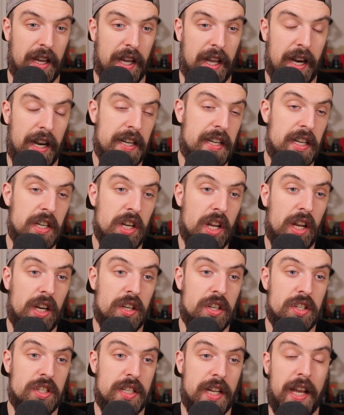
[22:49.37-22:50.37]
And I didn't
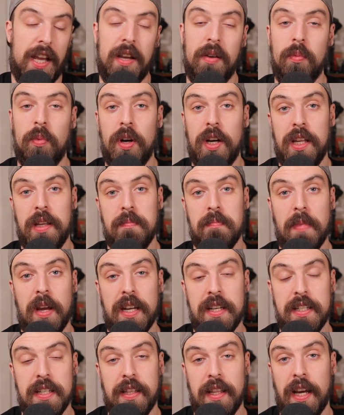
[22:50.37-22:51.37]
understand what he
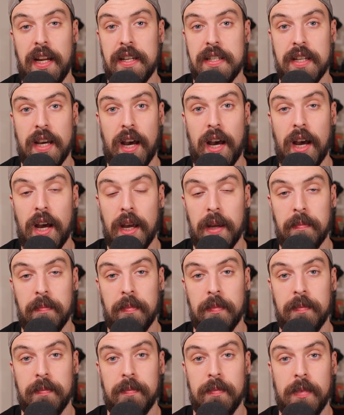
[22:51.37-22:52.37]
meant at that time,
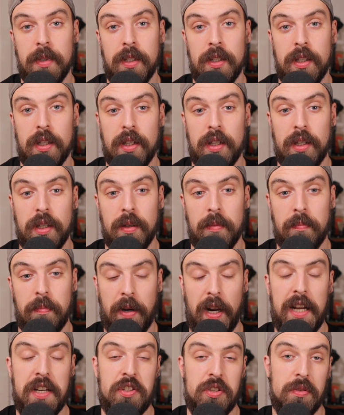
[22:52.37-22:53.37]

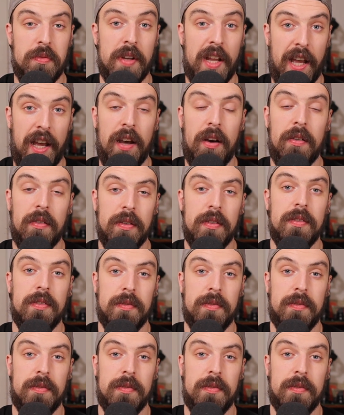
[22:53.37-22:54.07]
but I do now.